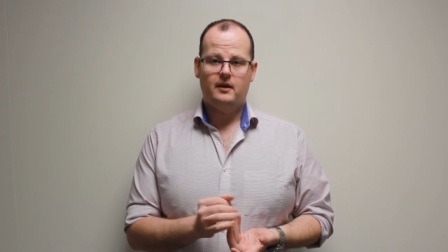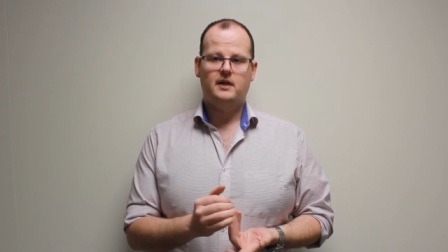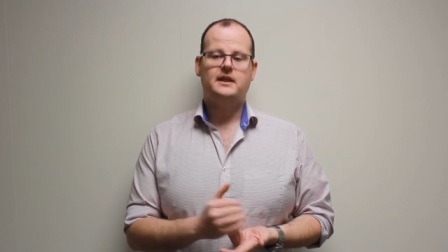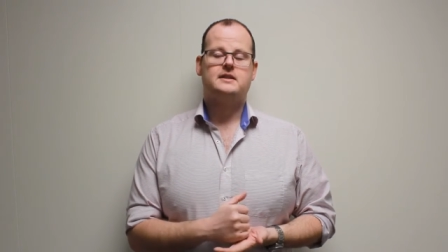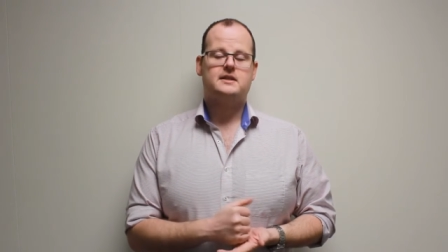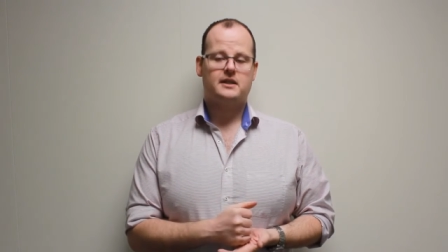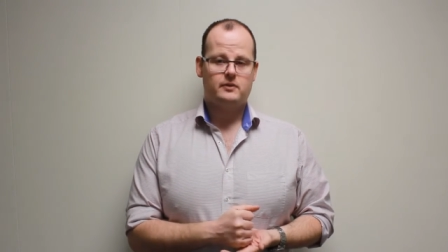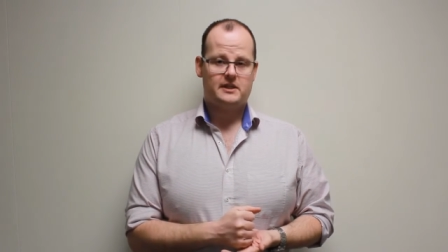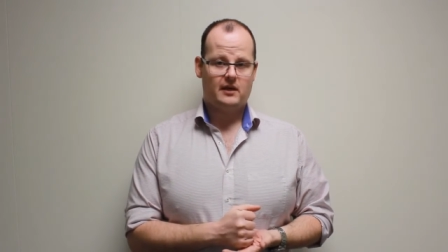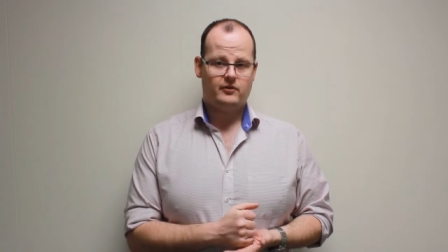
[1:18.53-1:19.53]
and then 6
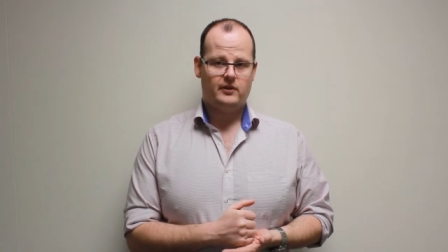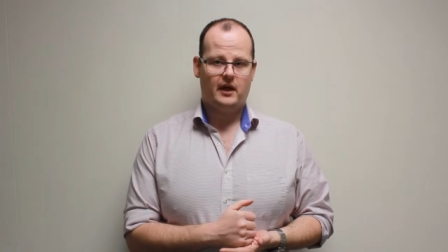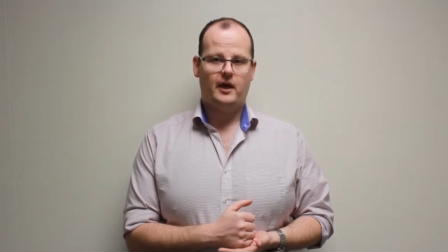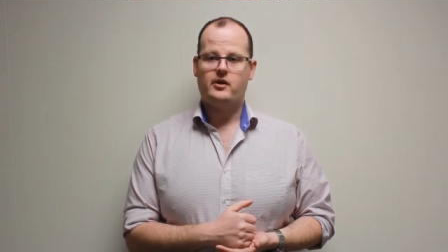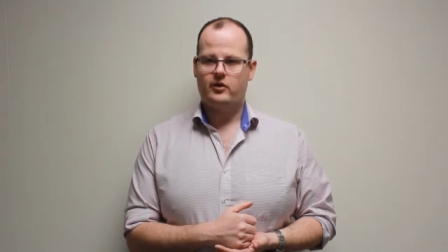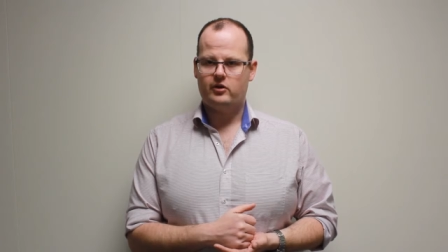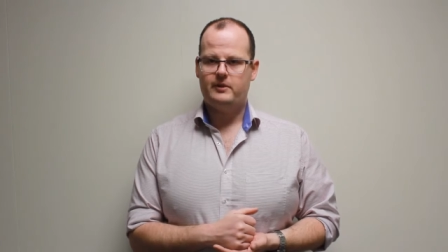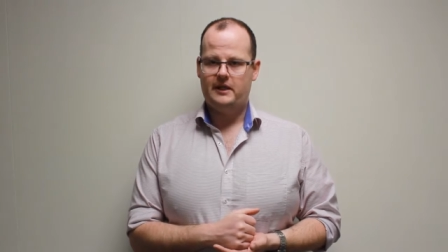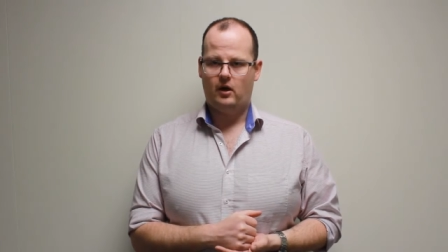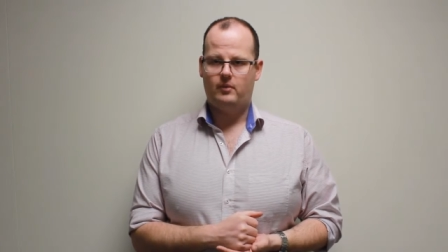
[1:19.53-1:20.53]
weeks after that another
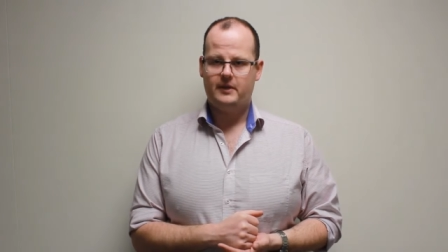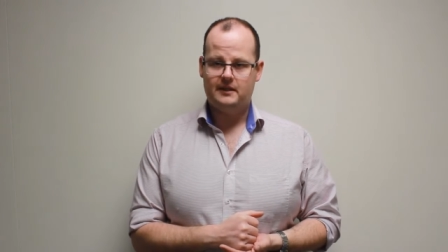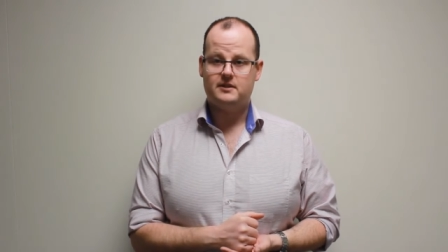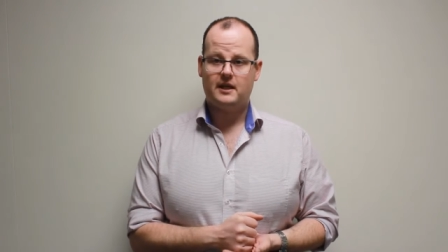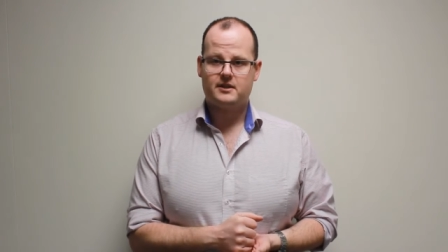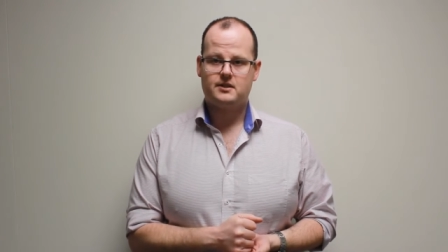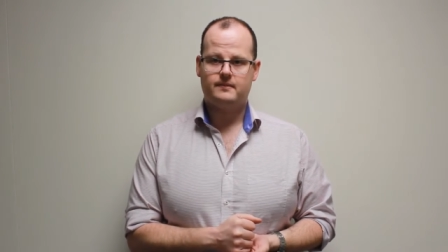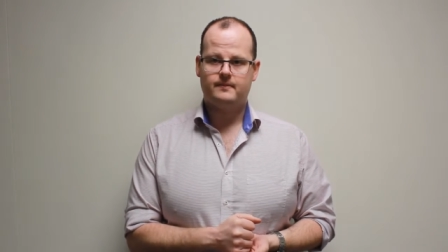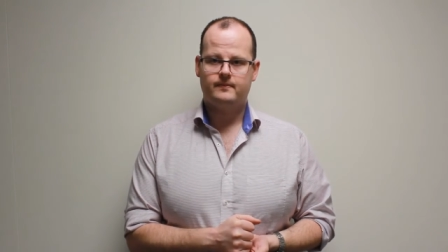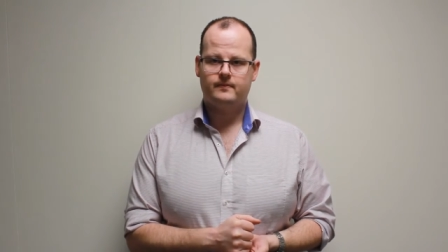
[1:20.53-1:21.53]
PRP injection.